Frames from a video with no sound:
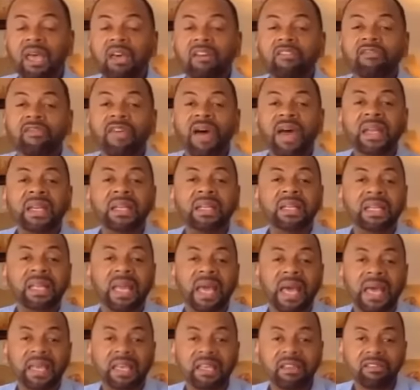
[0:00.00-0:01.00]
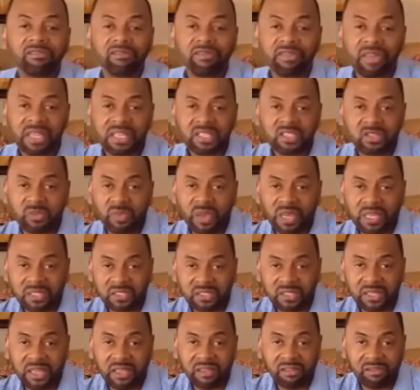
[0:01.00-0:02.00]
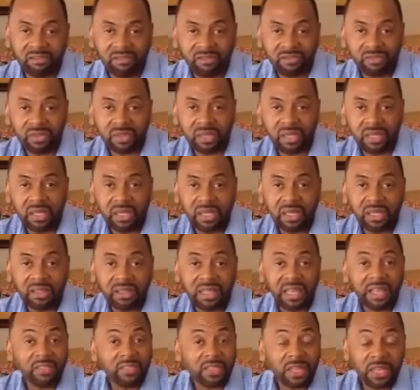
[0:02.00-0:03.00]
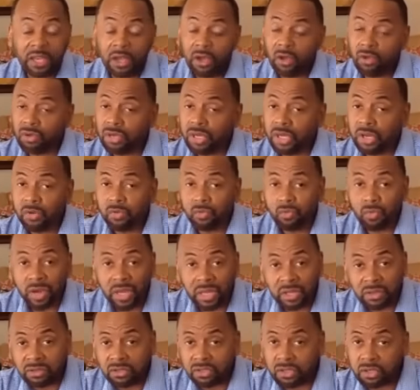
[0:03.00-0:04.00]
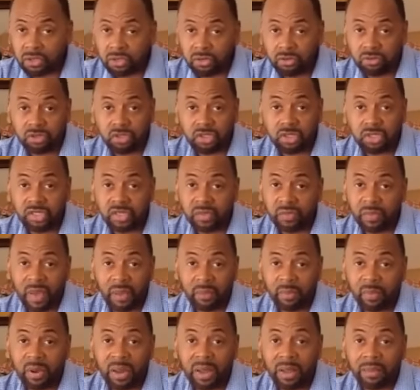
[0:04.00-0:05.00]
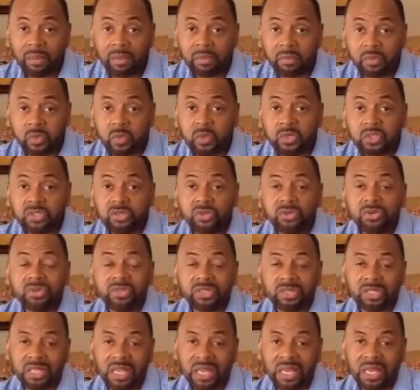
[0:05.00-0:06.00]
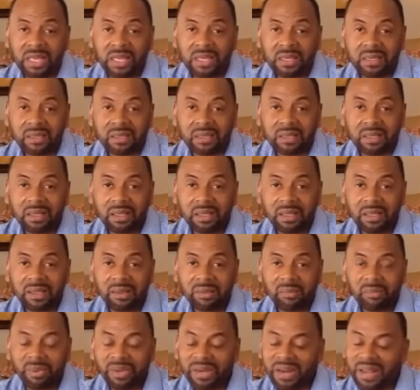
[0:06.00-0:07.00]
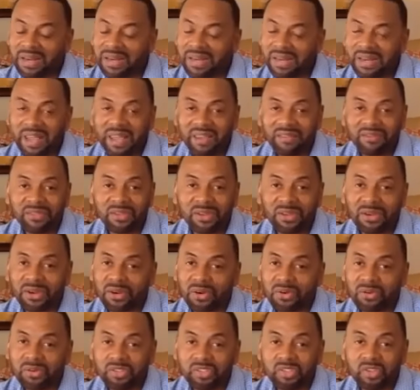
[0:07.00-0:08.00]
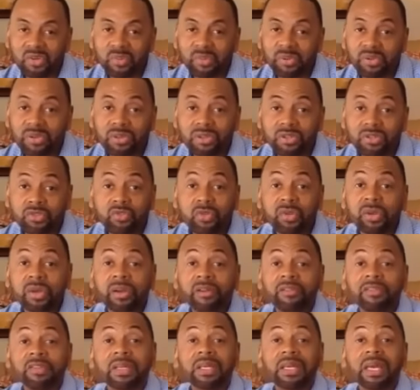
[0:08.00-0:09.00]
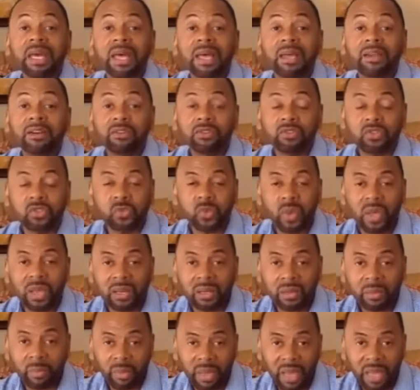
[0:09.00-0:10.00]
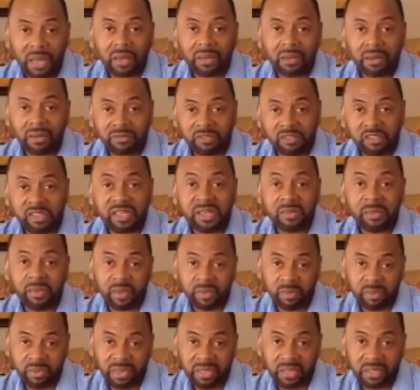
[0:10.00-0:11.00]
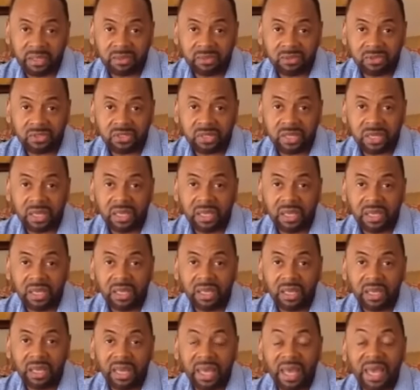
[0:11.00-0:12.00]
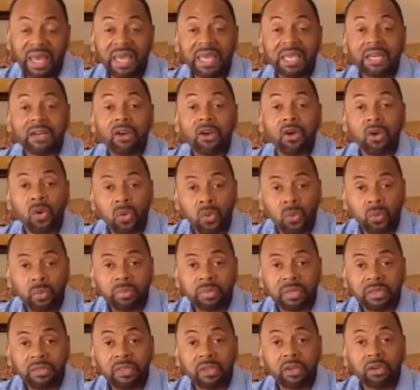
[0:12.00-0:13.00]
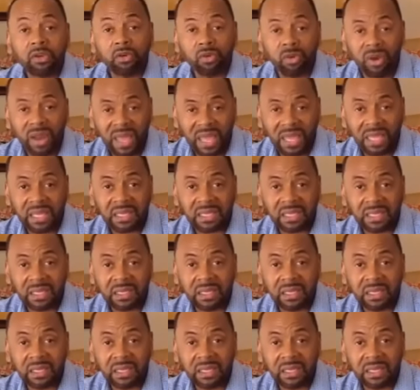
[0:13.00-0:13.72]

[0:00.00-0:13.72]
Finally, I convinced myself that the only real solution to my problems was suicide. But I didn't have the courage to pull the trigger of a gun or swallow a bottle of sleeping pills. I had hoped the crack